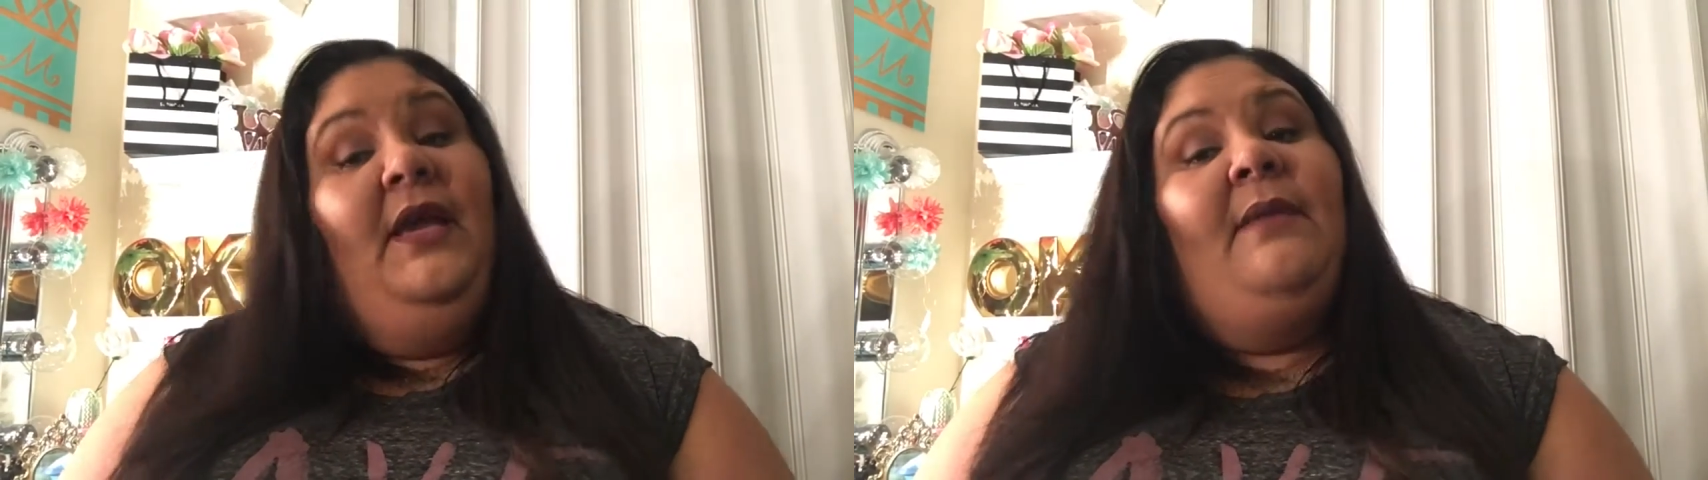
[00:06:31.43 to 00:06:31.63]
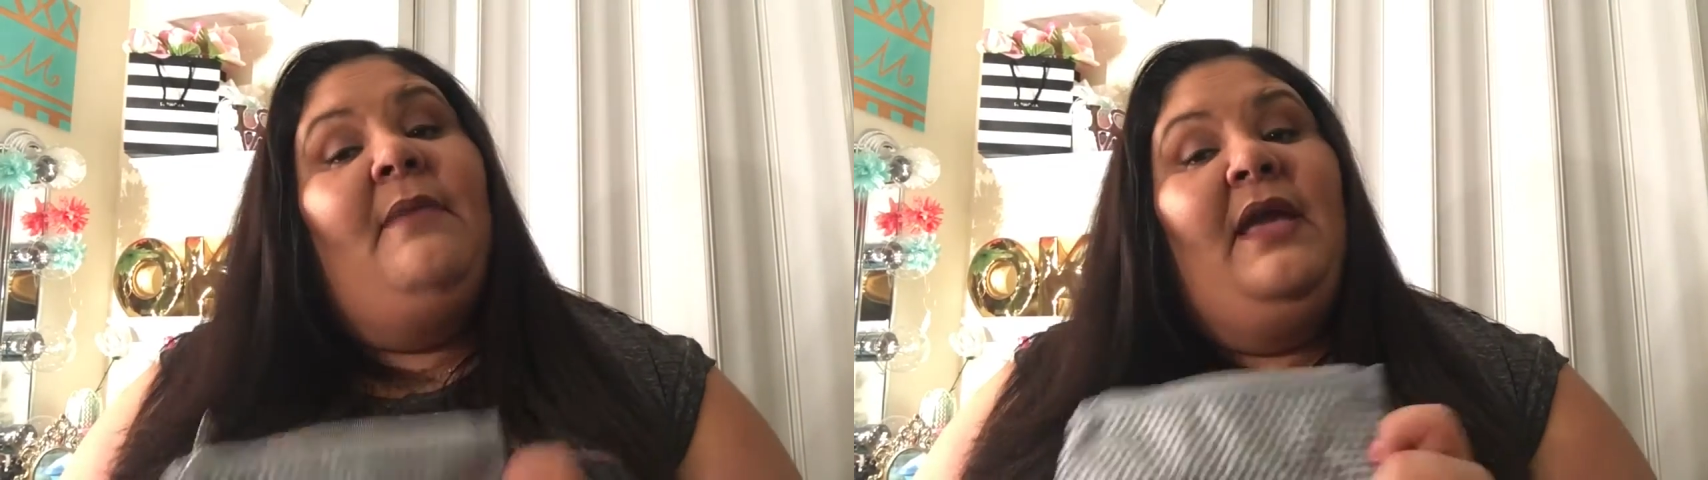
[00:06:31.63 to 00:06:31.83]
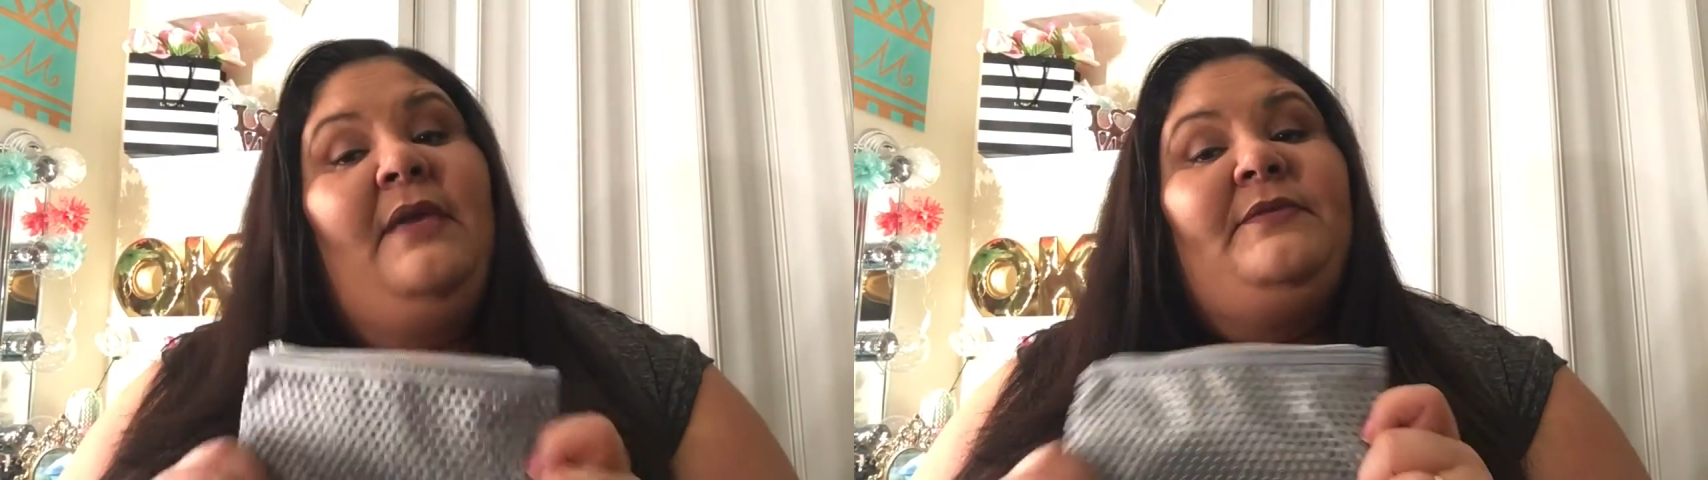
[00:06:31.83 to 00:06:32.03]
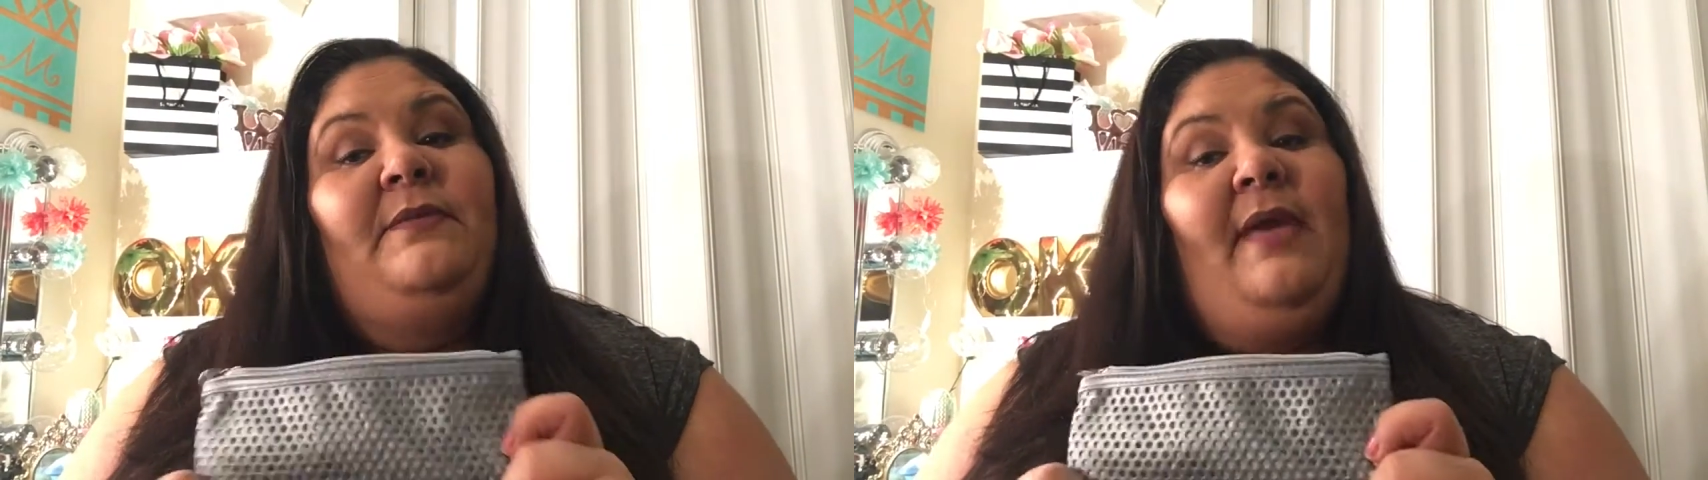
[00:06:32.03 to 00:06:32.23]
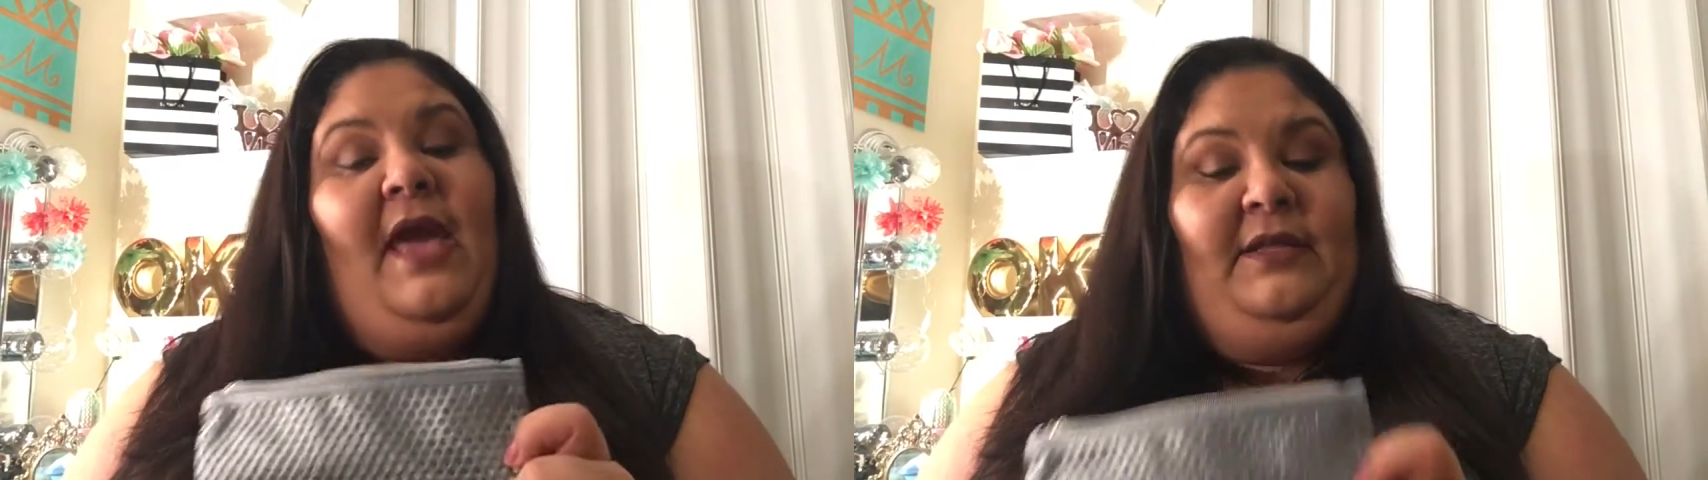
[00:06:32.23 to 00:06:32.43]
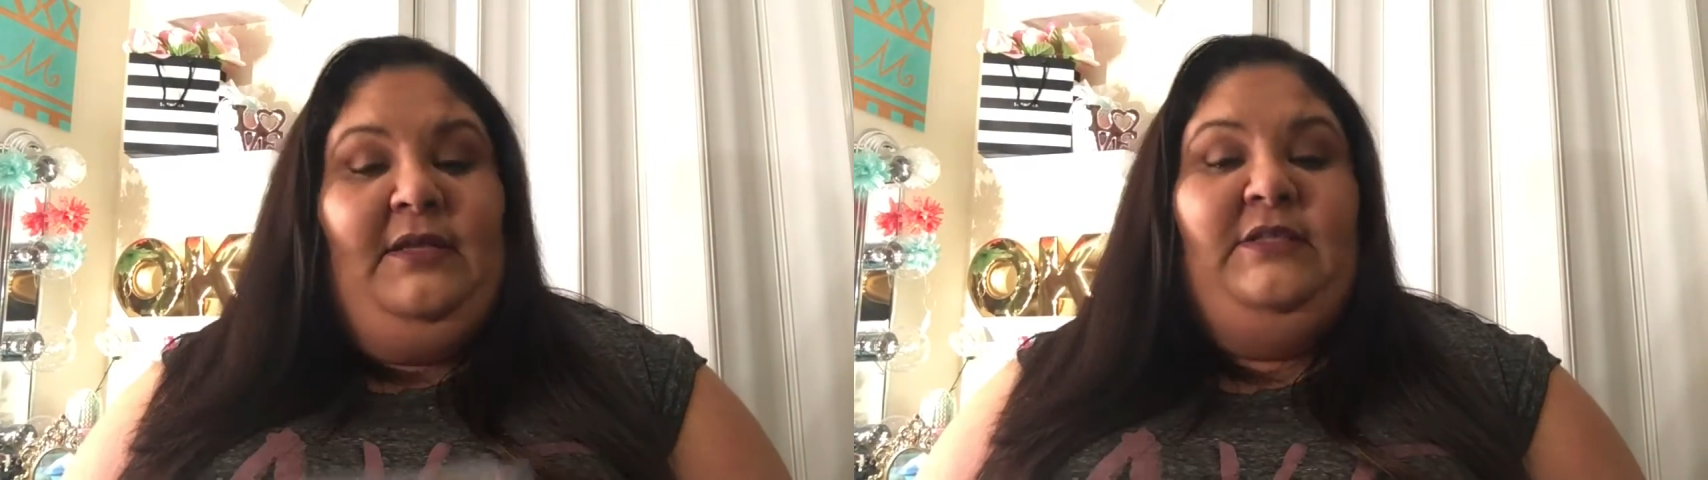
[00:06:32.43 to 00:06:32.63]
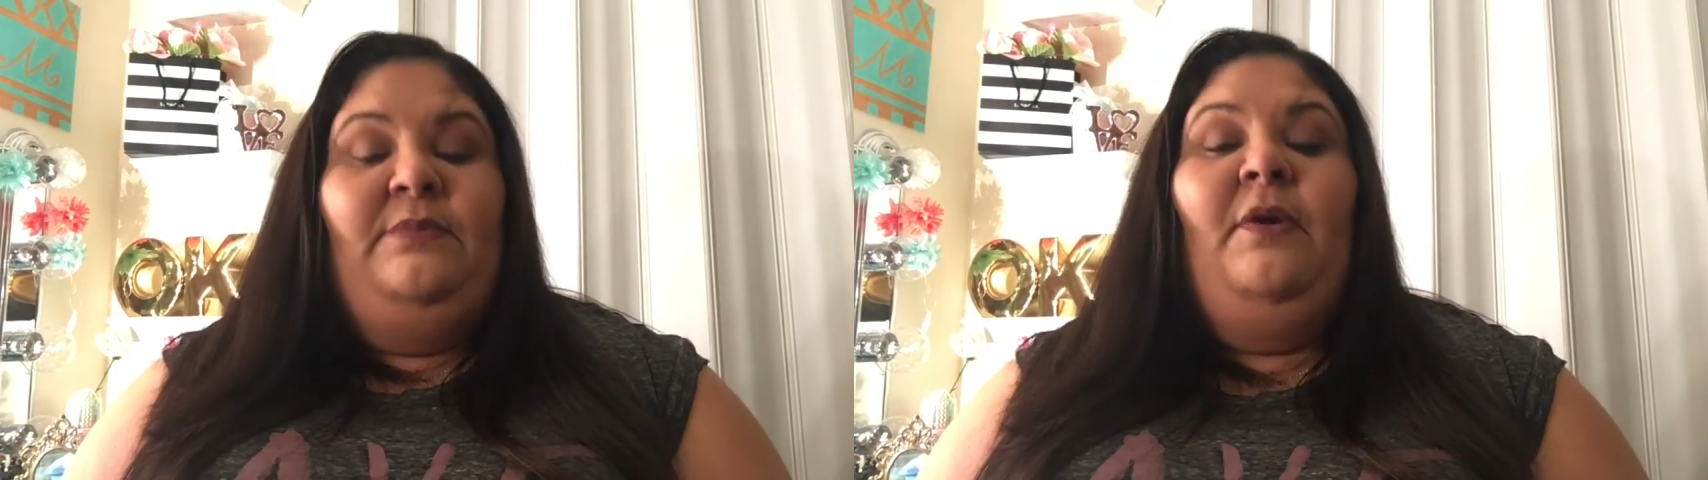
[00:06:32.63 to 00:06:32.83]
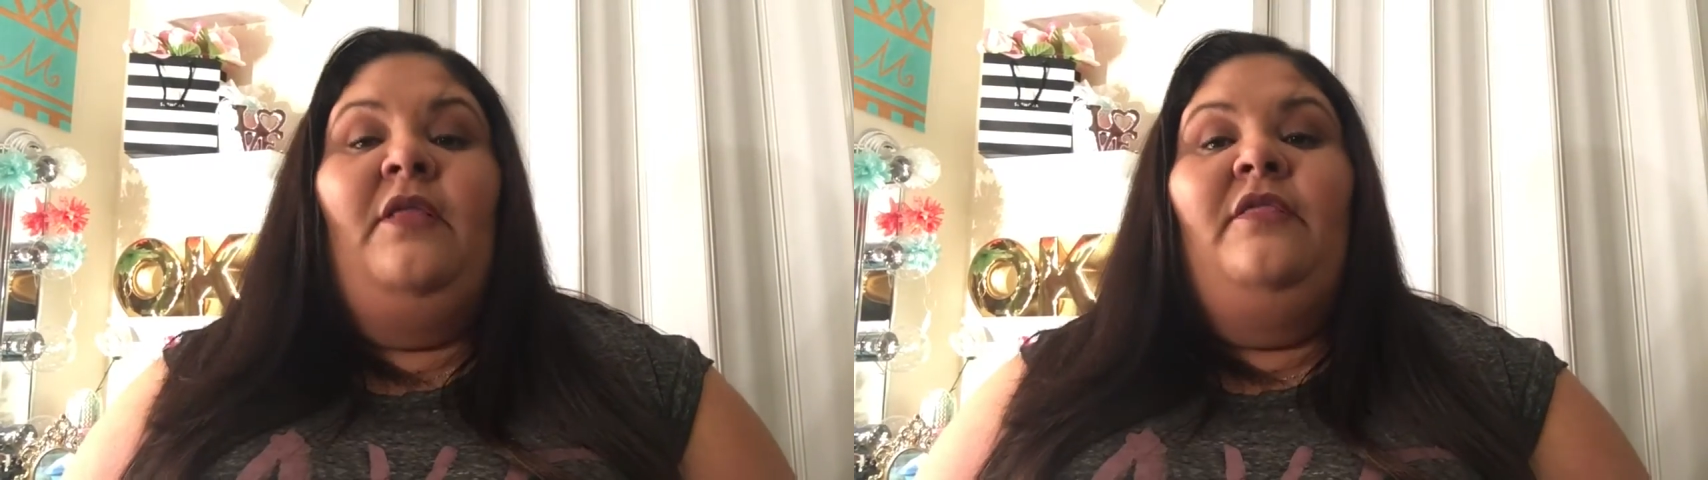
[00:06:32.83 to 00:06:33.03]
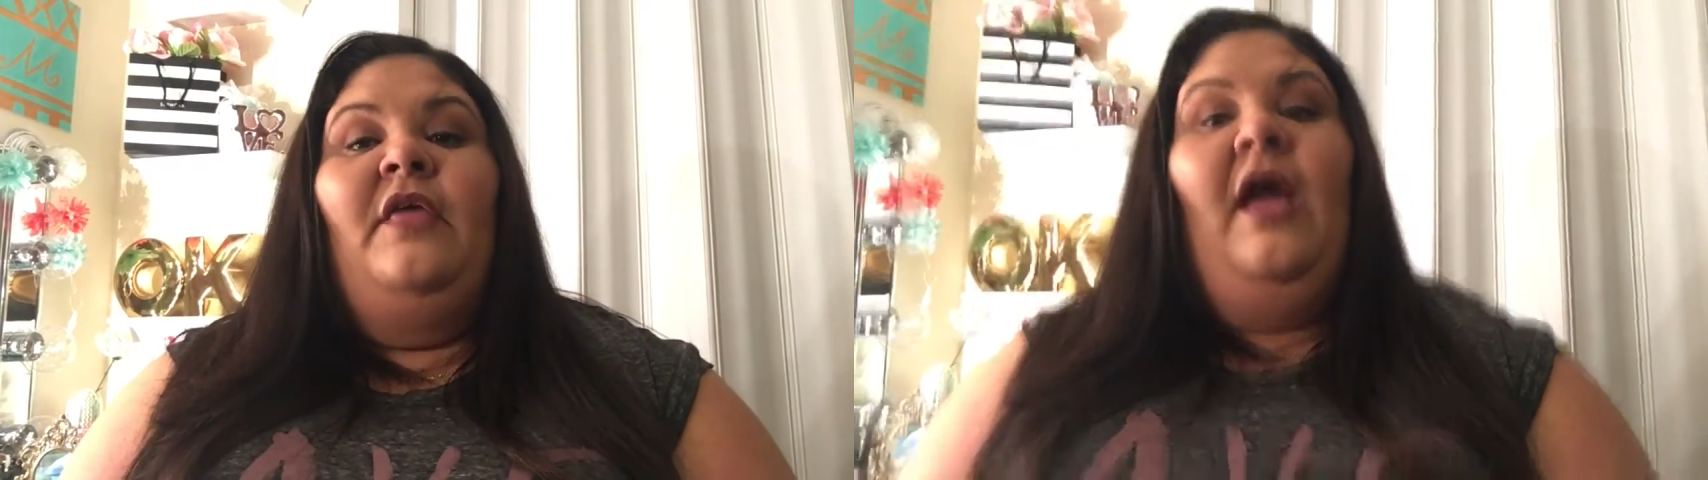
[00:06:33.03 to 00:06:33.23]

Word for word: in my Ipsy bag this month.